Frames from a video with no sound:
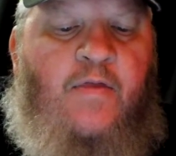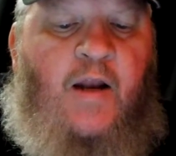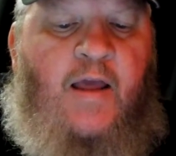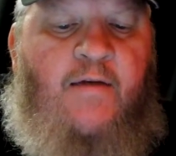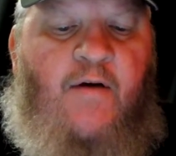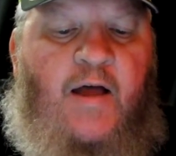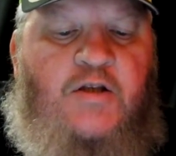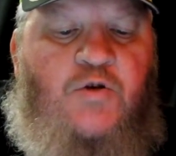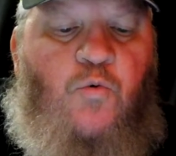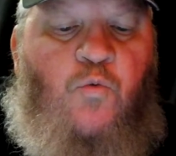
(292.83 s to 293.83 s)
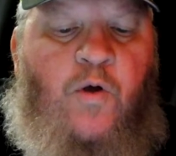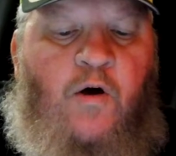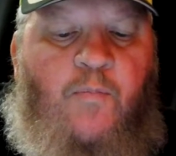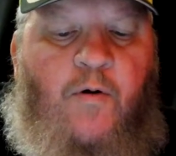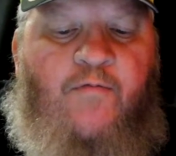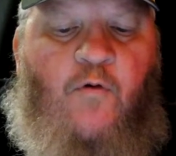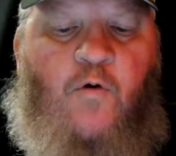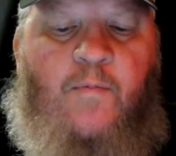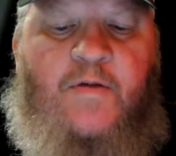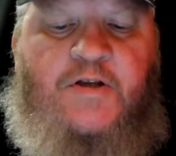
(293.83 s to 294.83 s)
The Levites will
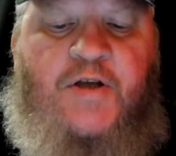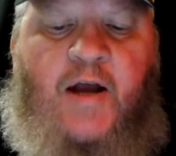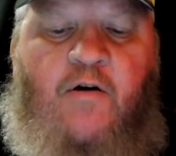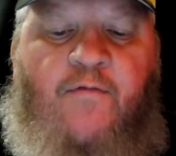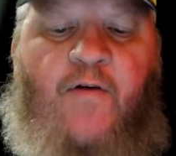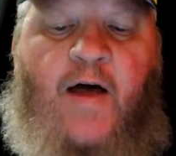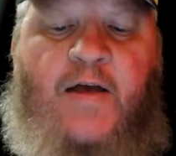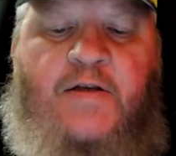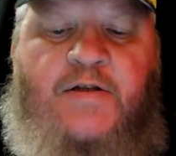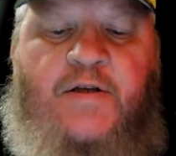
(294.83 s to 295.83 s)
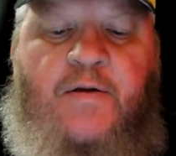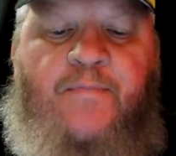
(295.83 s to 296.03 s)
perform the service